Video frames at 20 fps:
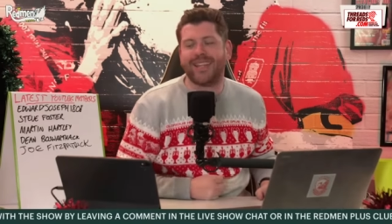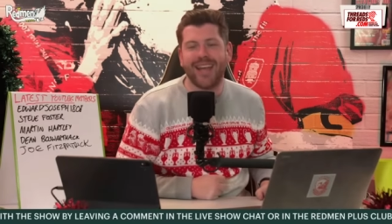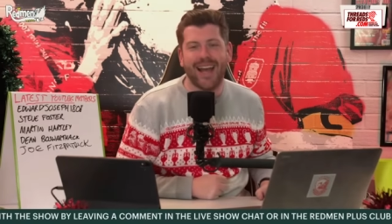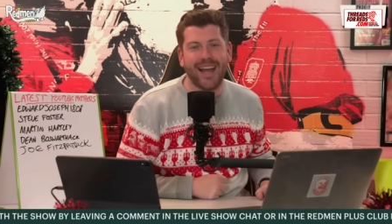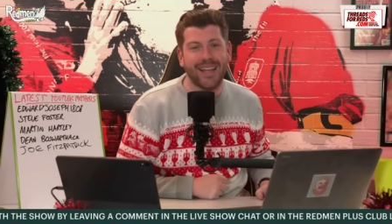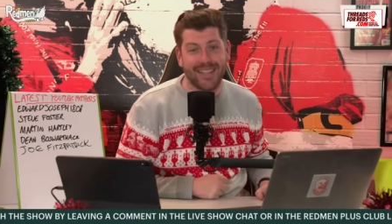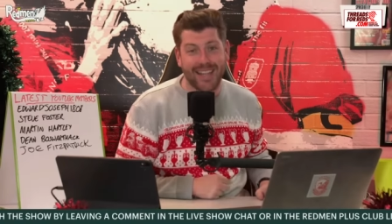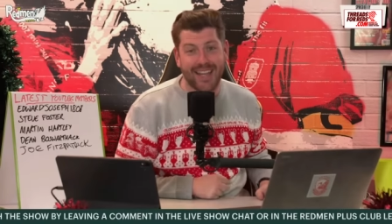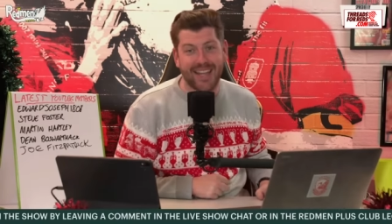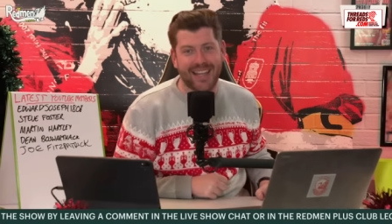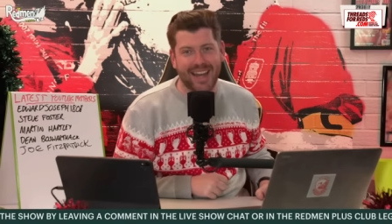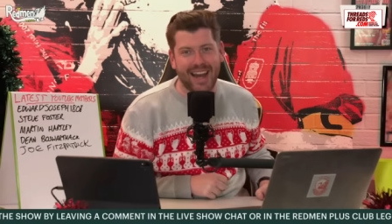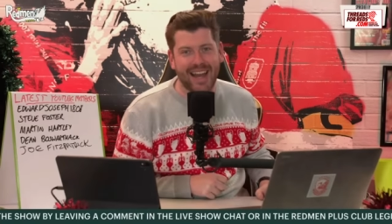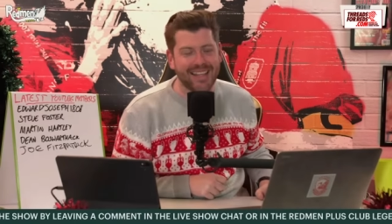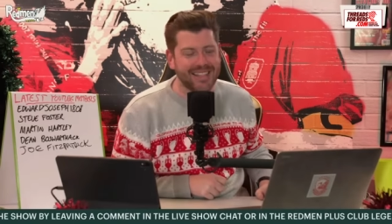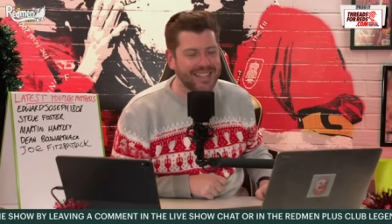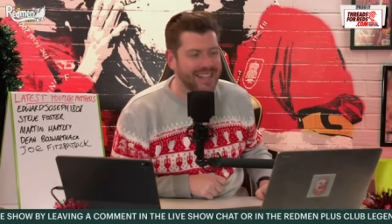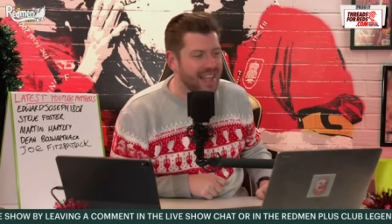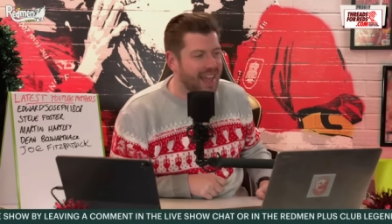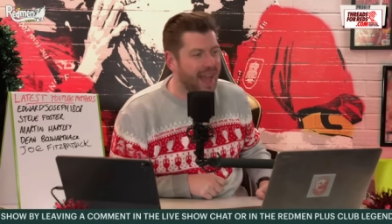
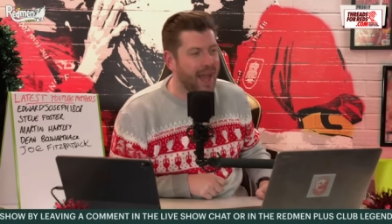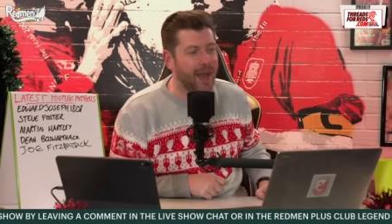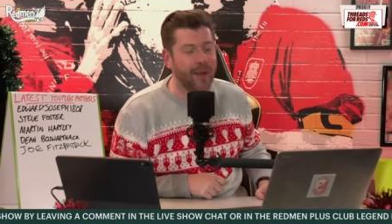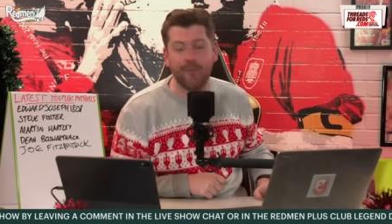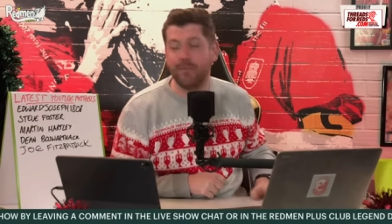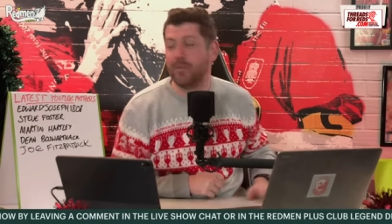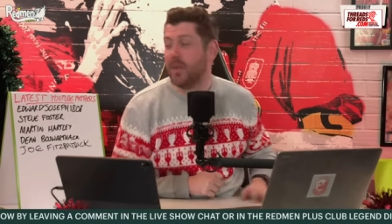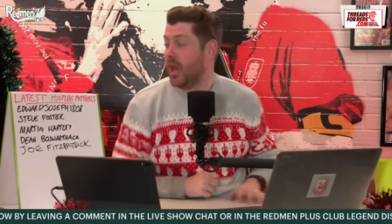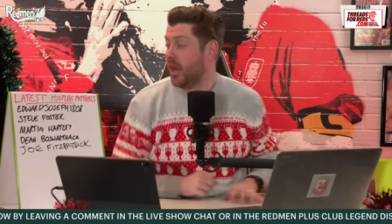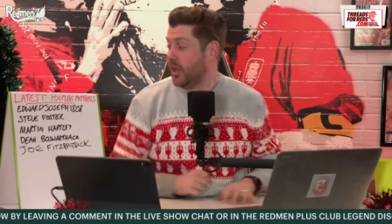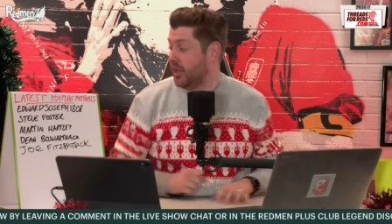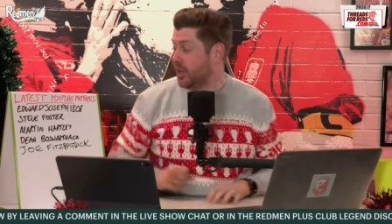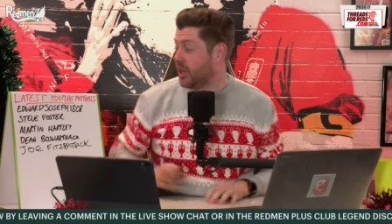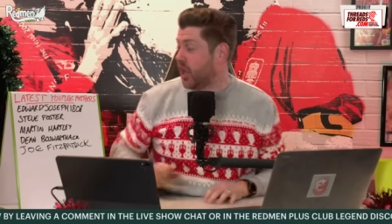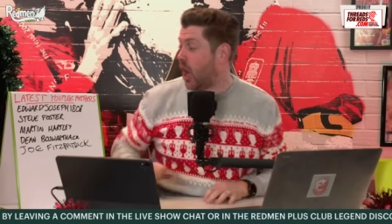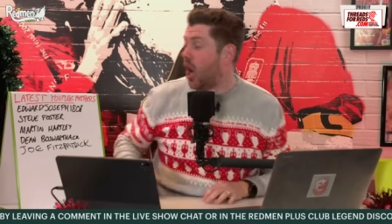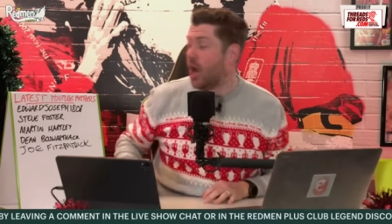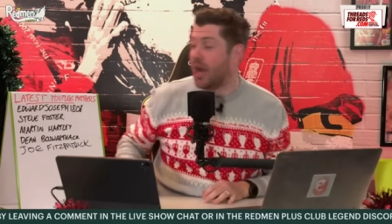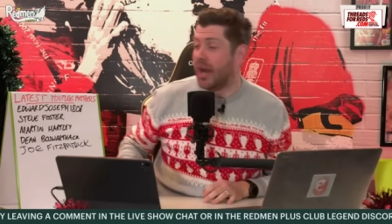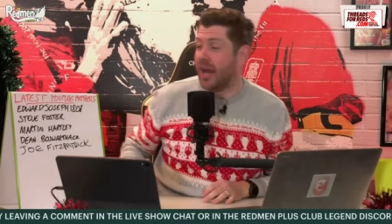digress. You
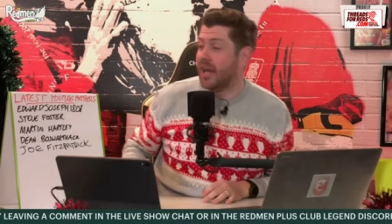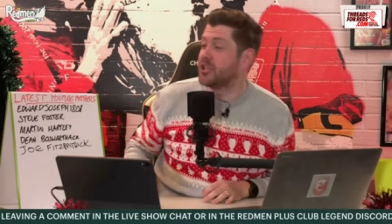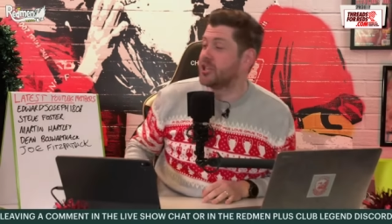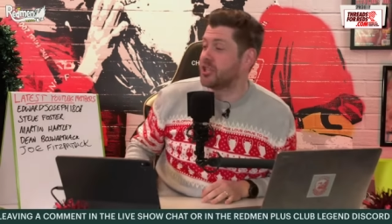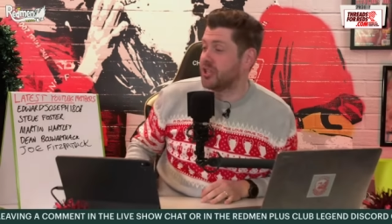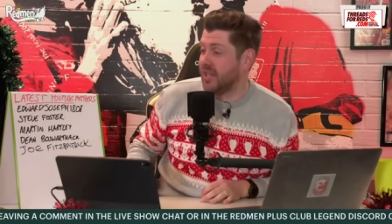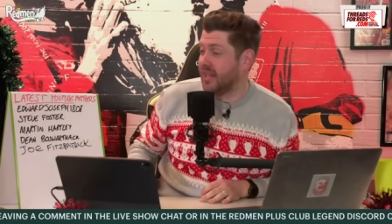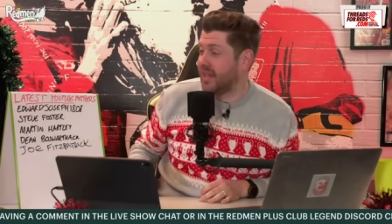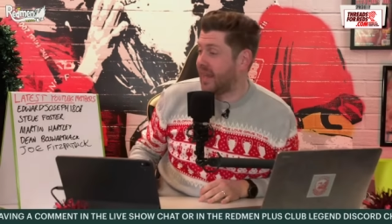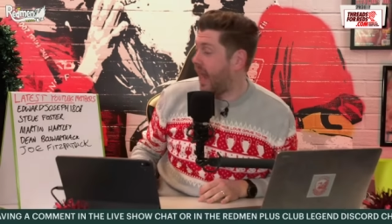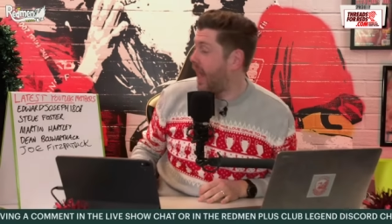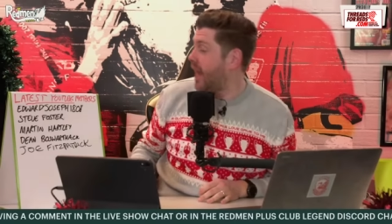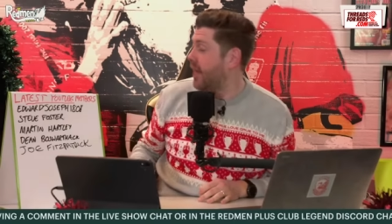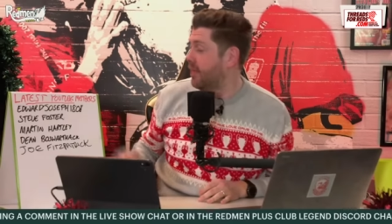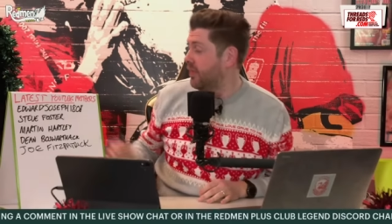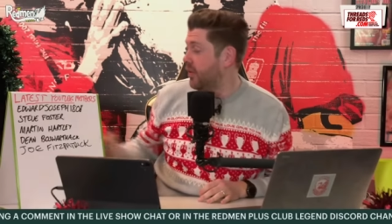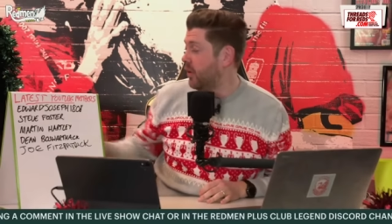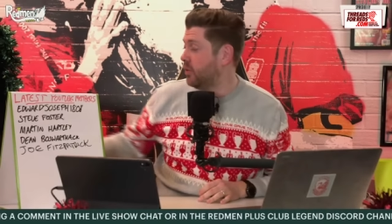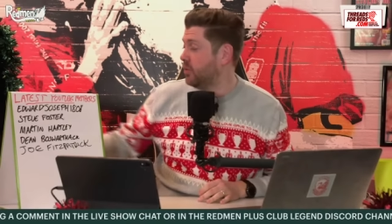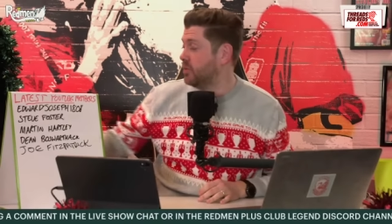can't actually
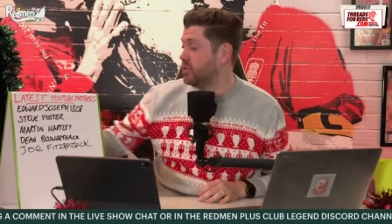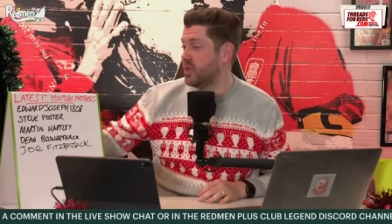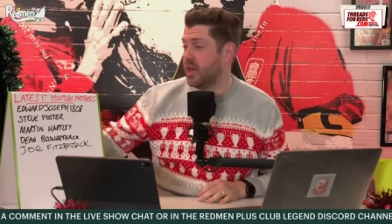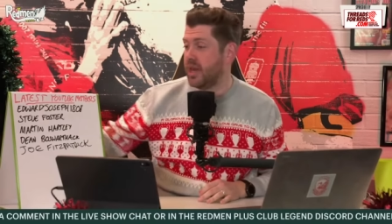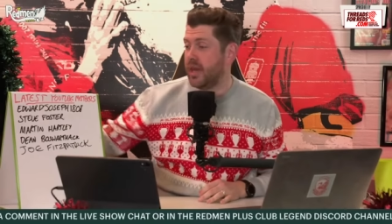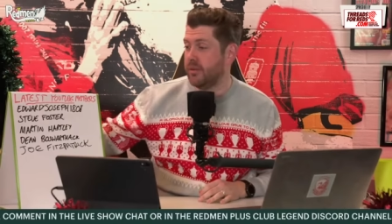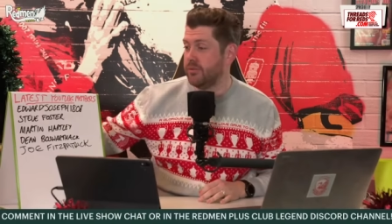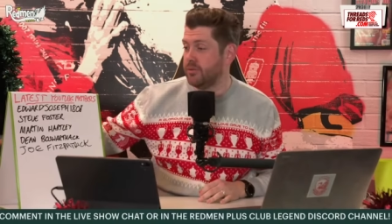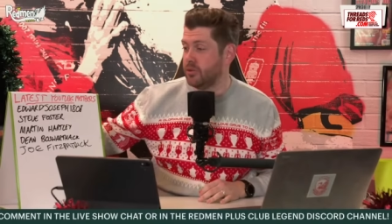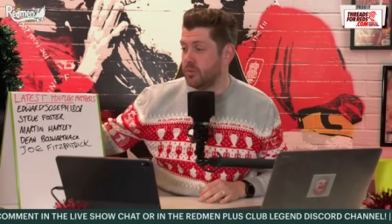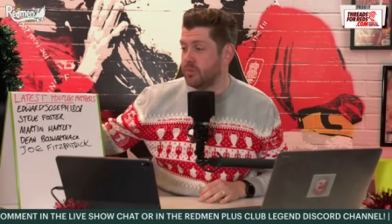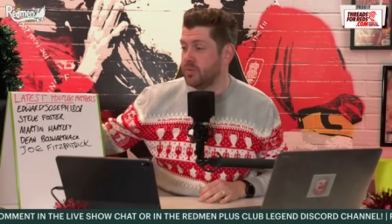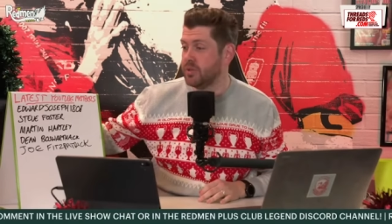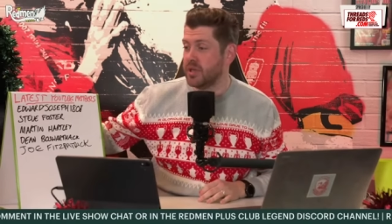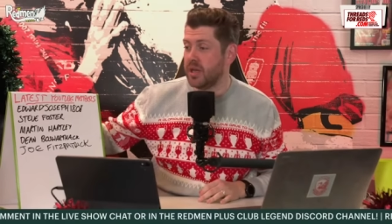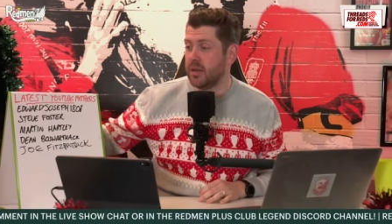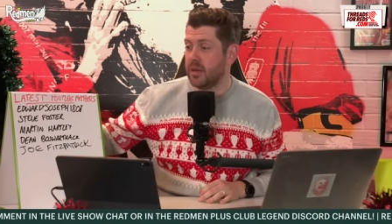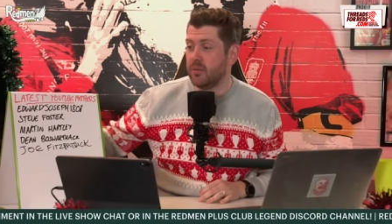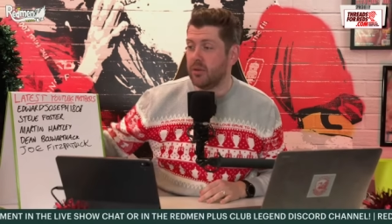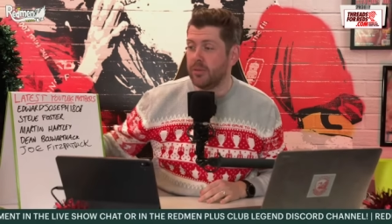get those jumpers
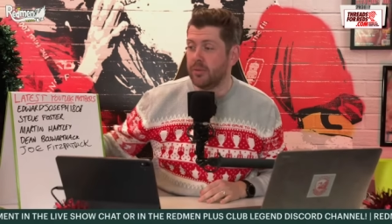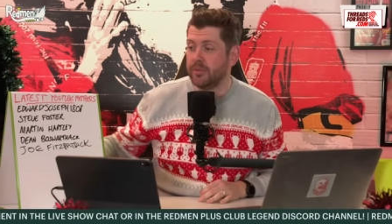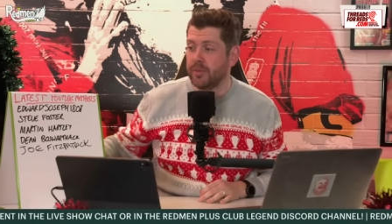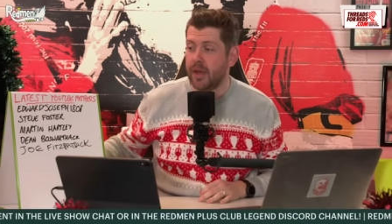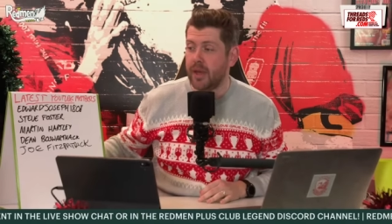anymore.